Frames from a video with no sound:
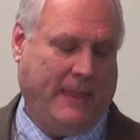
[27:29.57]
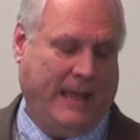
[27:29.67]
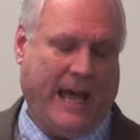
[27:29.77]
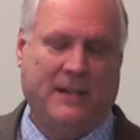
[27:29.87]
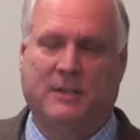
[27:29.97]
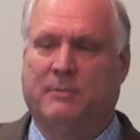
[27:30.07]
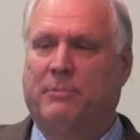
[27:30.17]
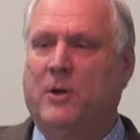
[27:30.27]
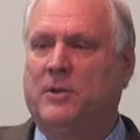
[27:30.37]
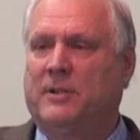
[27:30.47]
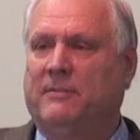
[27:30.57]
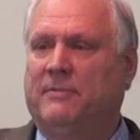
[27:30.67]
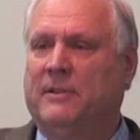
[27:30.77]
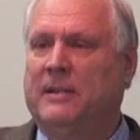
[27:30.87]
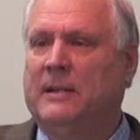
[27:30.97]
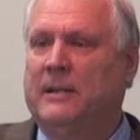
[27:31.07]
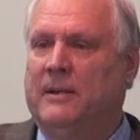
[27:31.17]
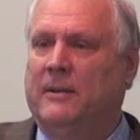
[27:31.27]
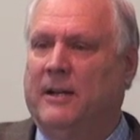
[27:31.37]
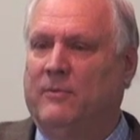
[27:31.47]
added component
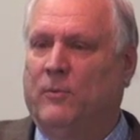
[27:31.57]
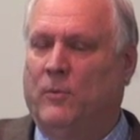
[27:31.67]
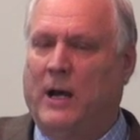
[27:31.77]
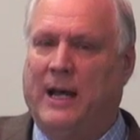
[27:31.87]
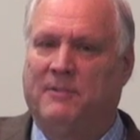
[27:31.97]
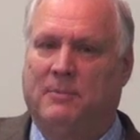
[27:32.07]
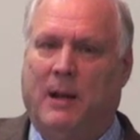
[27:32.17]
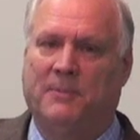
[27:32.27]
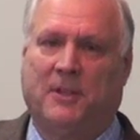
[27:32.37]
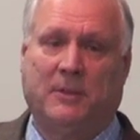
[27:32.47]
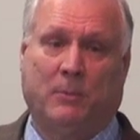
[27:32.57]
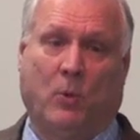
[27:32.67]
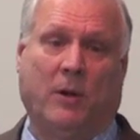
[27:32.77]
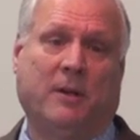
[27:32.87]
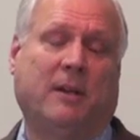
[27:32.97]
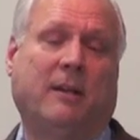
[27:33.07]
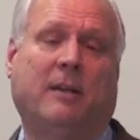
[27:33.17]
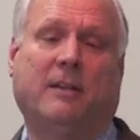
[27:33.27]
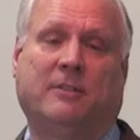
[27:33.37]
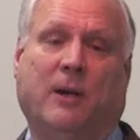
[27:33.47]
of wives, moms on the board.
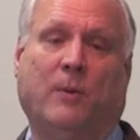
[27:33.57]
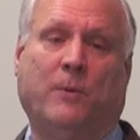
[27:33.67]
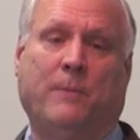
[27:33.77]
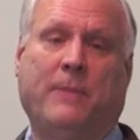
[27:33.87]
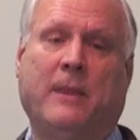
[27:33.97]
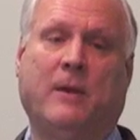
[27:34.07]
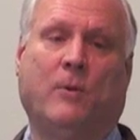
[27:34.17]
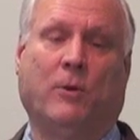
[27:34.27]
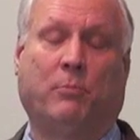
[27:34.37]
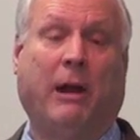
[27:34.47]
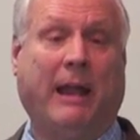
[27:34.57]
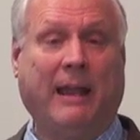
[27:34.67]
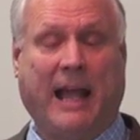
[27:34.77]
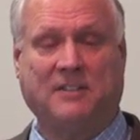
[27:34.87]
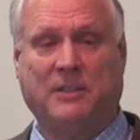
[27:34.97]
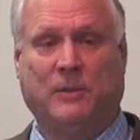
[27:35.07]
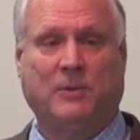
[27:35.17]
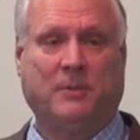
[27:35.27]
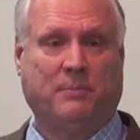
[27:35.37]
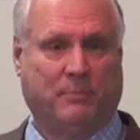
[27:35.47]
So we're praying, asking the
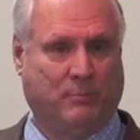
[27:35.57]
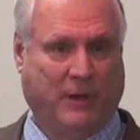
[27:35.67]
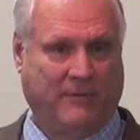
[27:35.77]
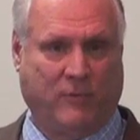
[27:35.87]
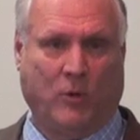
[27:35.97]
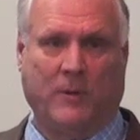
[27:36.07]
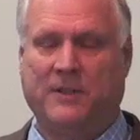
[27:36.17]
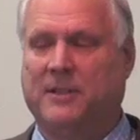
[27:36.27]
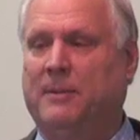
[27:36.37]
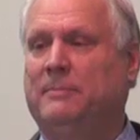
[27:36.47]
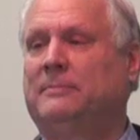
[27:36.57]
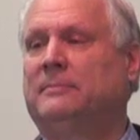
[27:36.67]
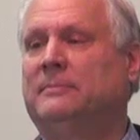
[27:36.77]
Lord to bring forward some.